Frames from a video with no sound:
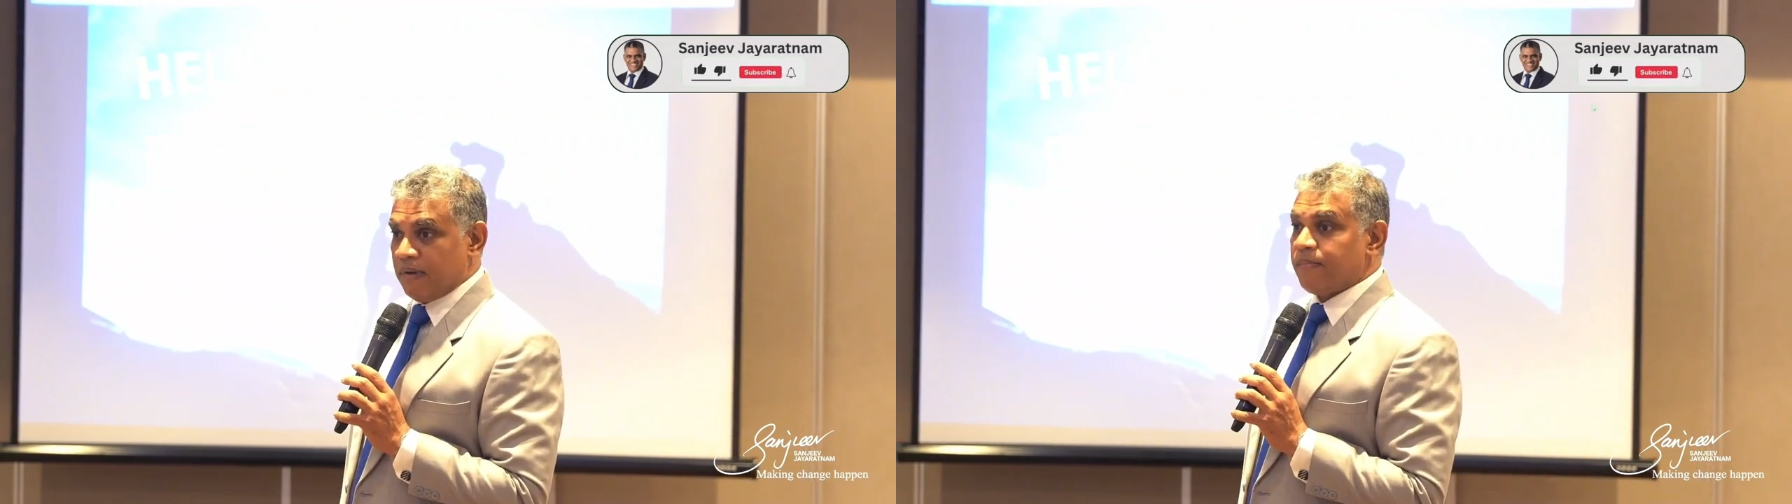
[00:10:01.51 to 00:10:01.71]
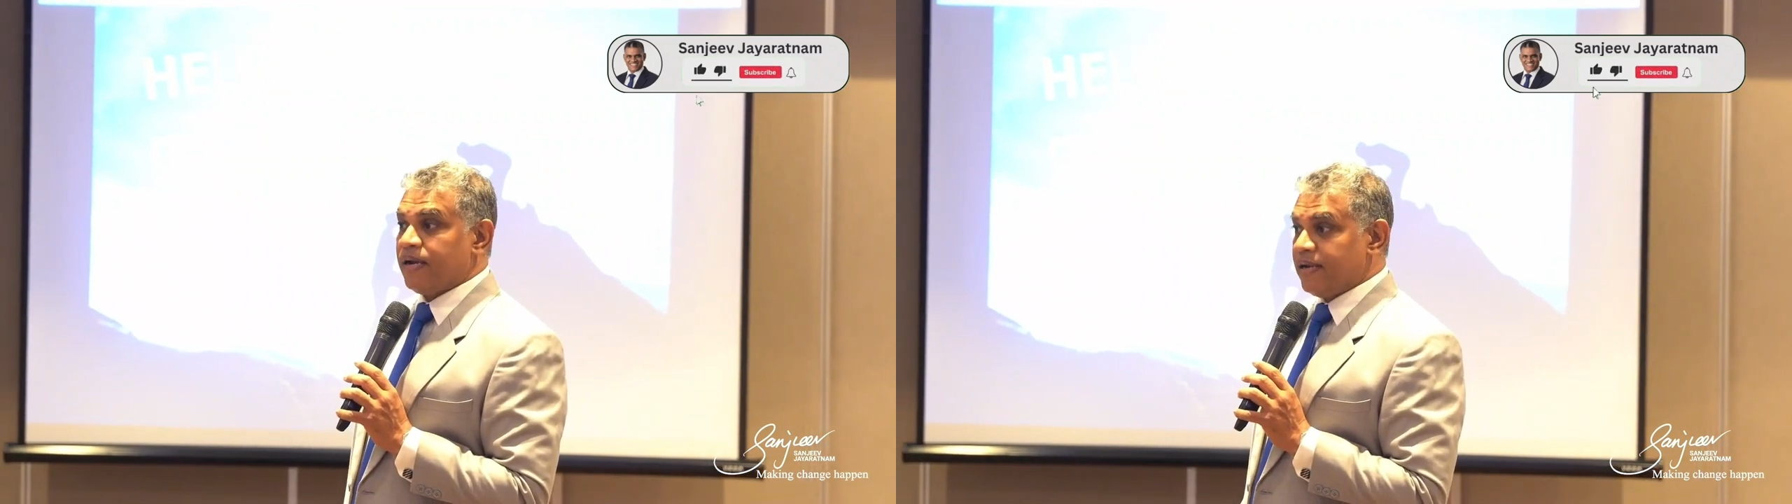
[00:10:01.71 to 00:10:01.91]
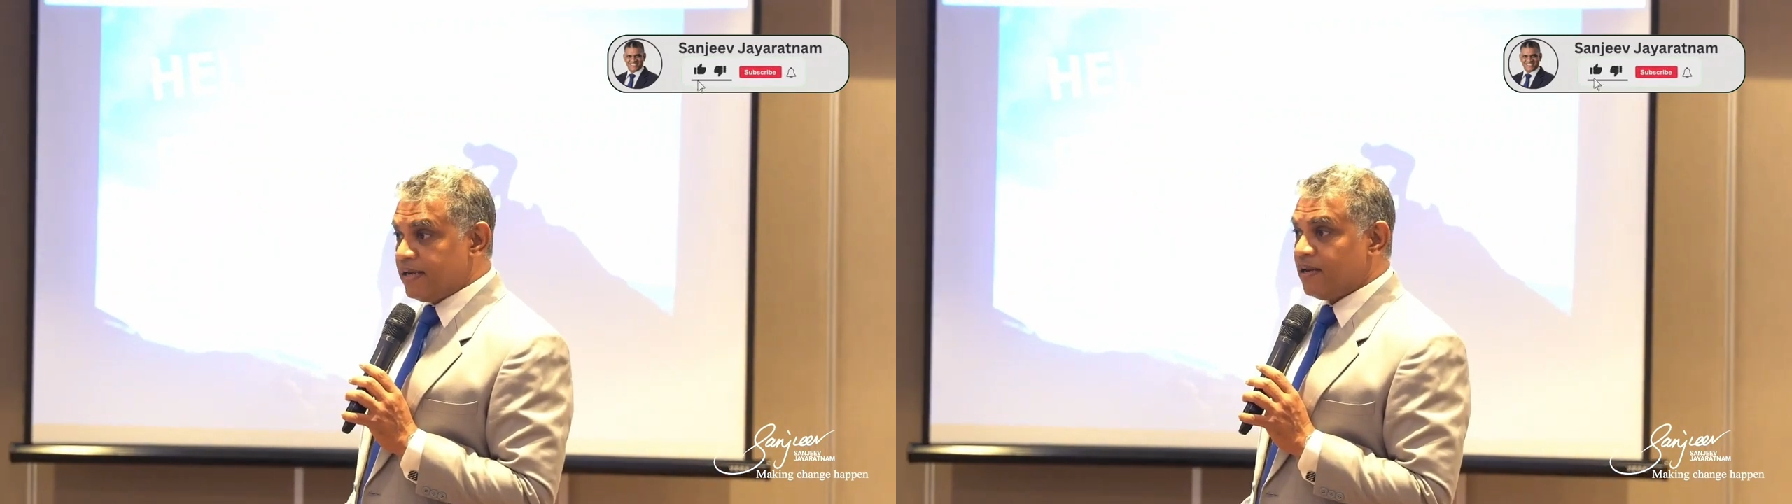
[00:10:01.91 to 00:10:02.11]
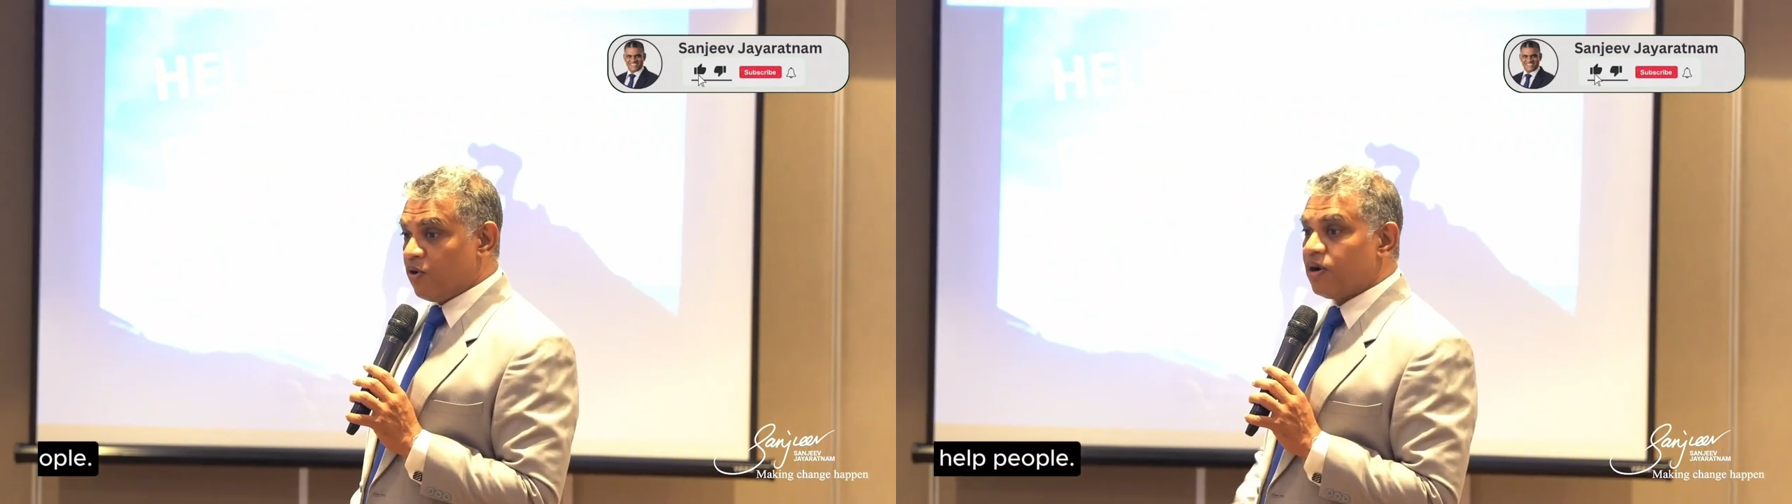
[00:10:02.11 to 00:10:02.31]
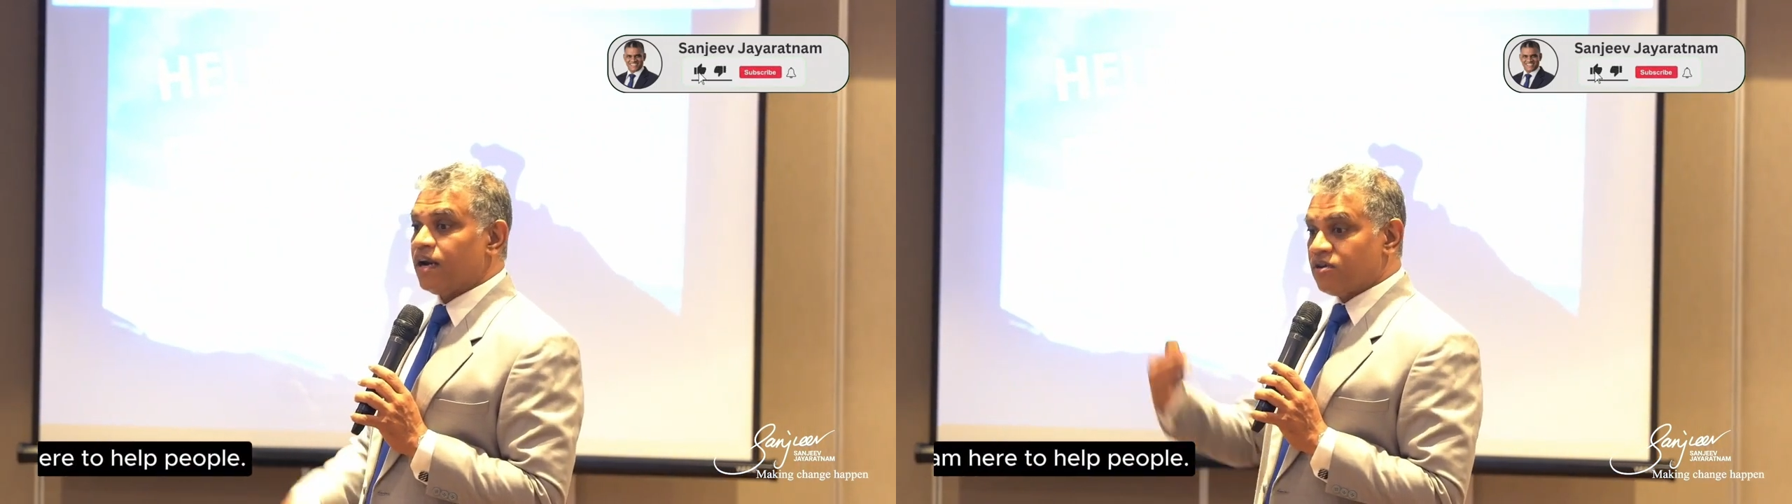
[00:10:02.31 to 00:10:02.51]
Mama inne
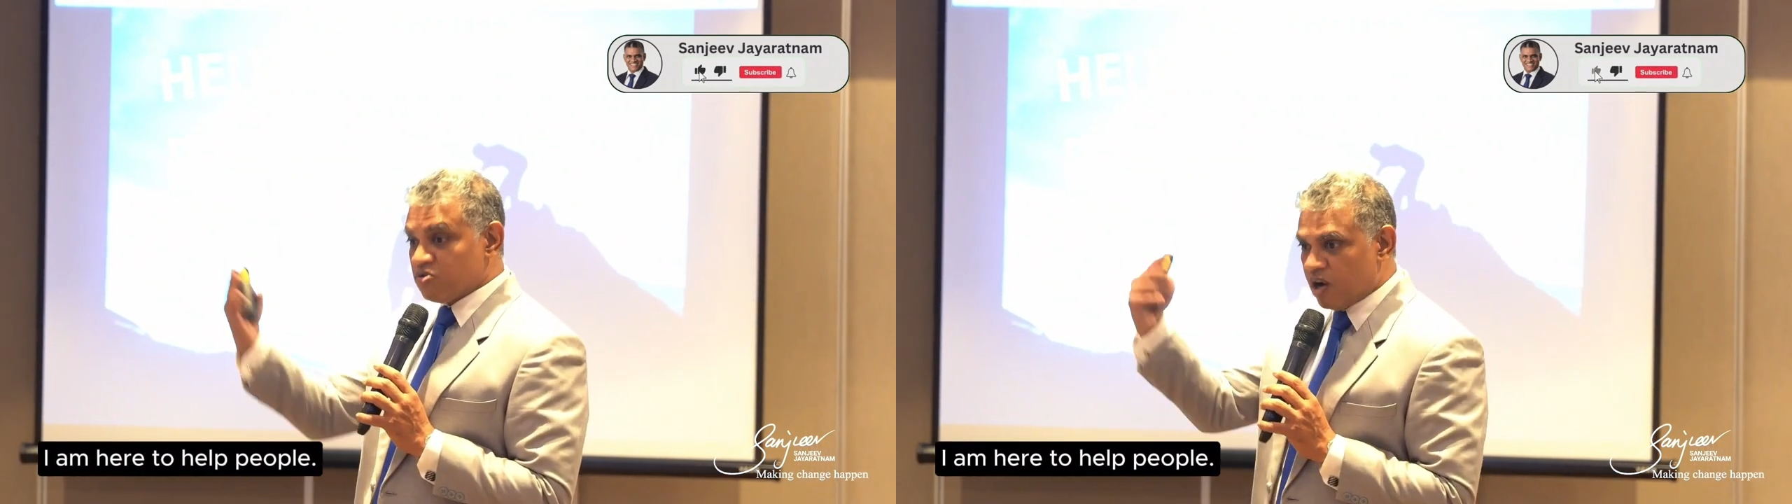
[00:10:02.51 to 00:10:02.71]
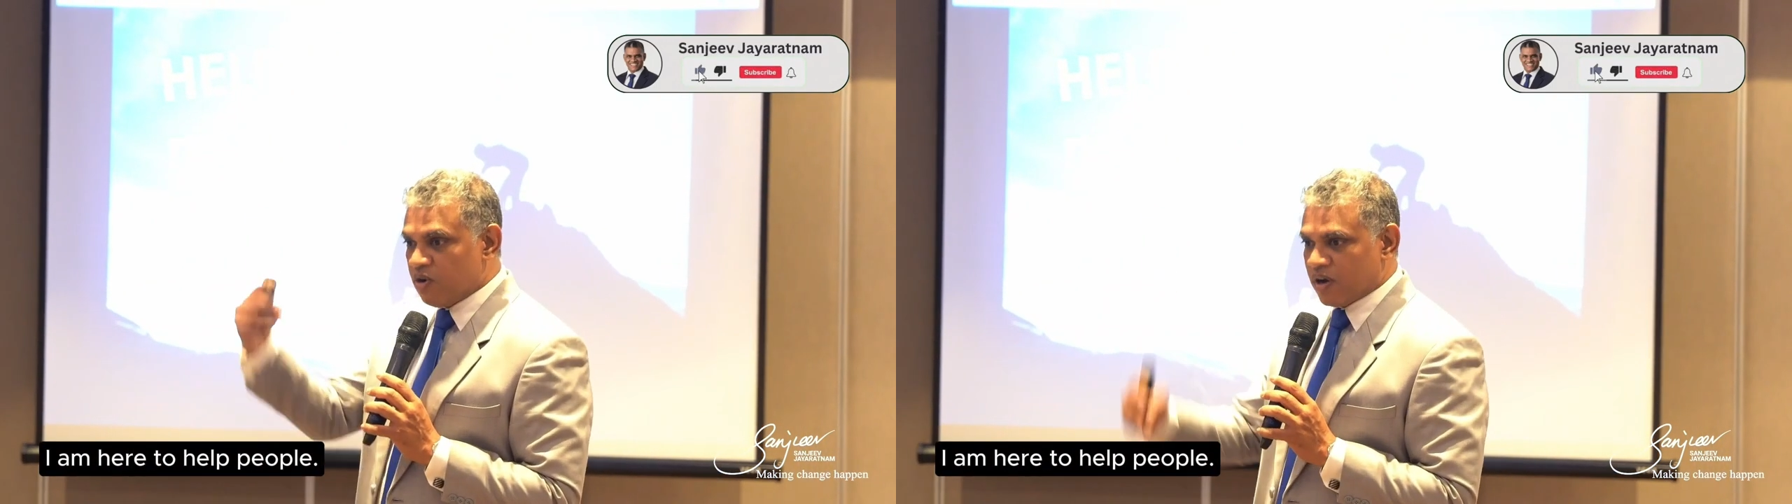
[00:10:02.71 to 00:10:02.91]
ogalanta udaw